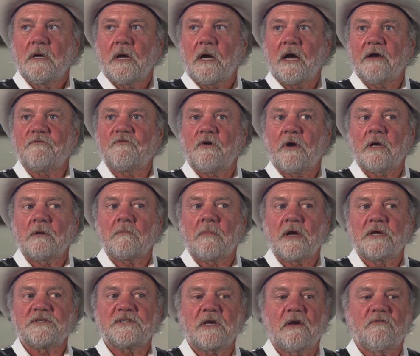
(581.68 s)
I find
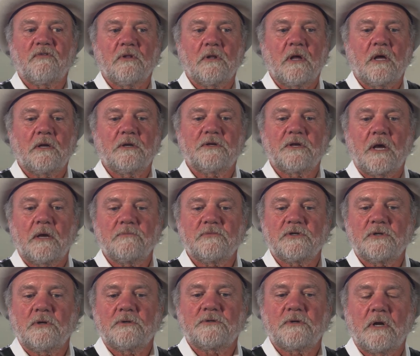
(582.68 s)
myself a lot of times,
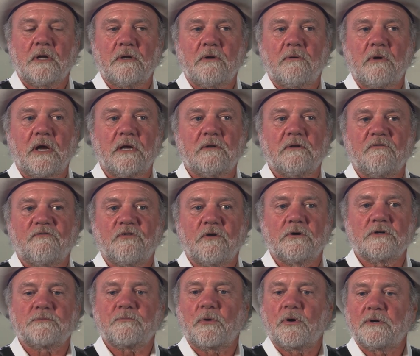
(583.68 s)
you know, trying to write in the
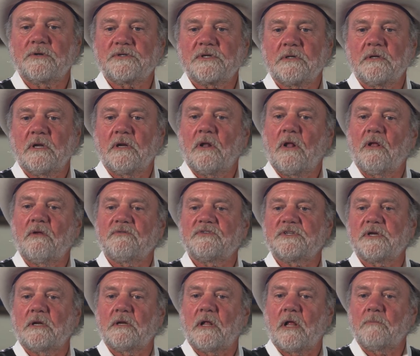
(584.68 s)
first person, and all of a
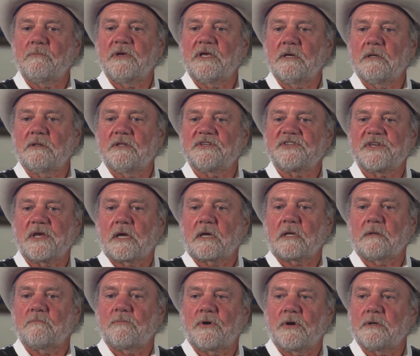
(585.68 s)
sudden I'll be in the
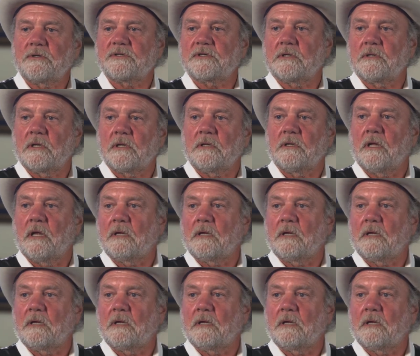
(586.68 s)
second person, and